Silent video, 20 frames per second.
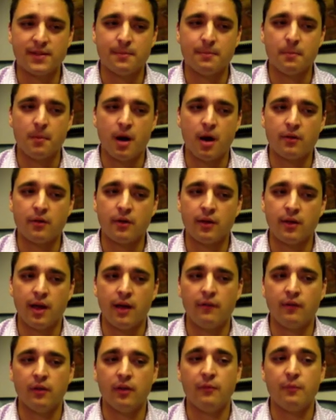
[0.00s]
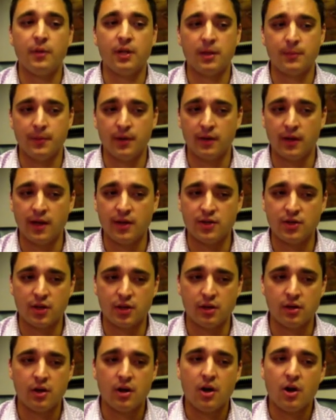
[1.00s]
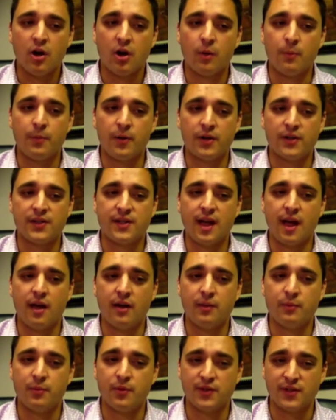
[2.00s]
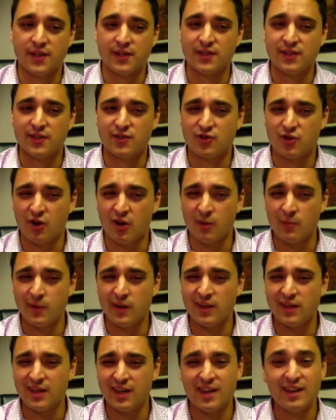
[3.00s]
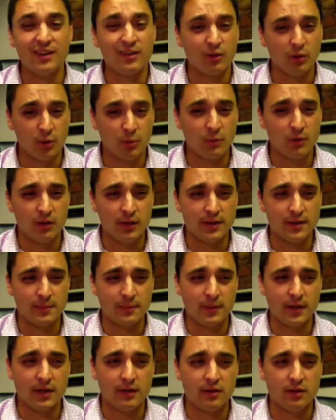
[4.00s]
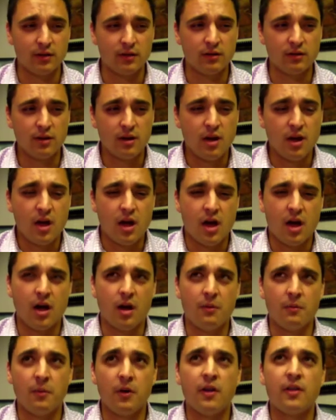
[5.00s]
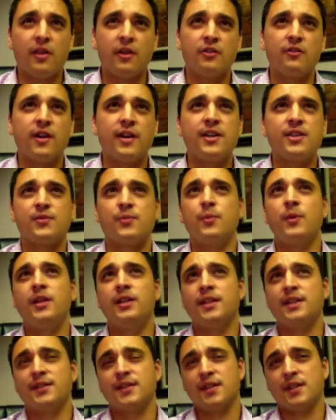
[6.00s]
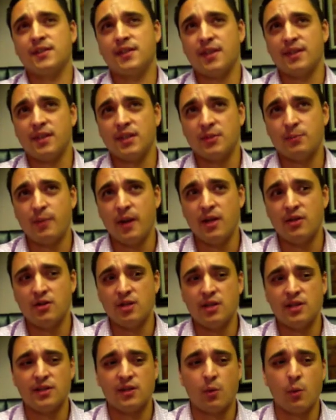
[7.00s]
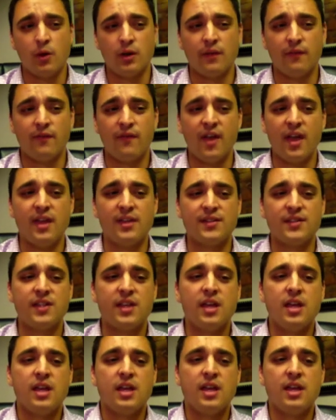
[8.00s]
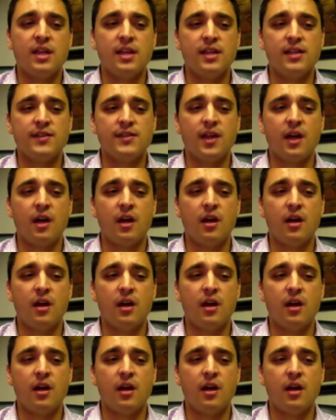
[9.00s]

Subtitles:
a moderate level of manipulation. Her personality presents as charming and normal in demeanor. One of the greatest weaknesses that this patient is going to face is